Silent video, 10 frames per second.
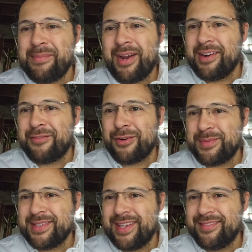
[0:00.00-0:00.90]
I'm not gonna
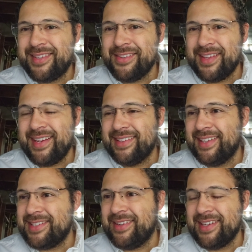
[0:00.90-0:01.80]
force myself to do that
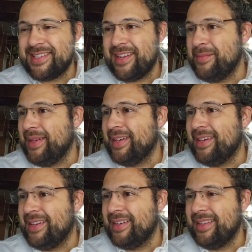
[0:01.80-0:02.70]
unless you guys give me
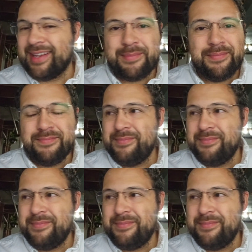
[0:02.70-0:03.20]
like